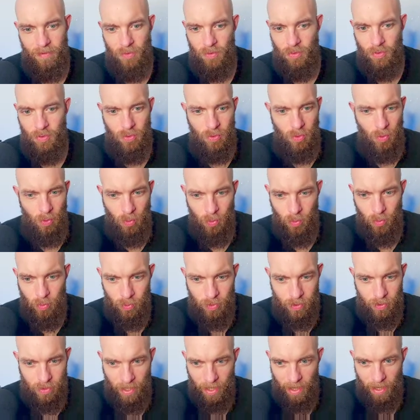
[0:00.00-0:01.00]

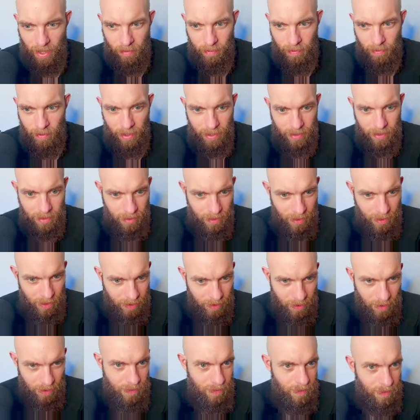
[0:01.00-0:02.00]
tools there, right? I don't
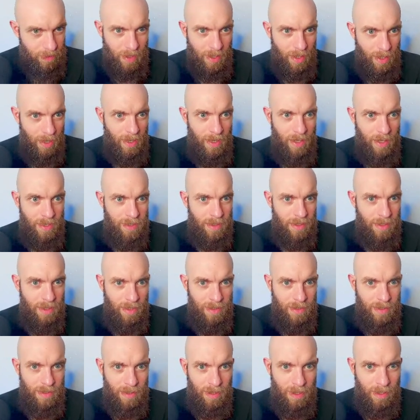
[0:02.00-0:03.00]
know.
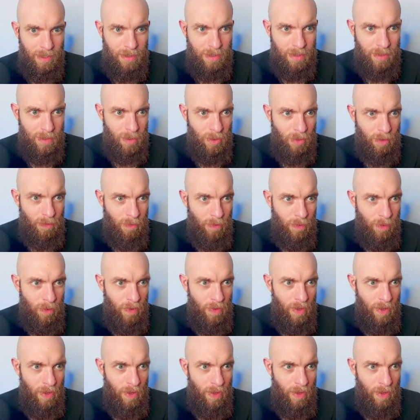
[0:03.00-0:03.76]
Let's look further.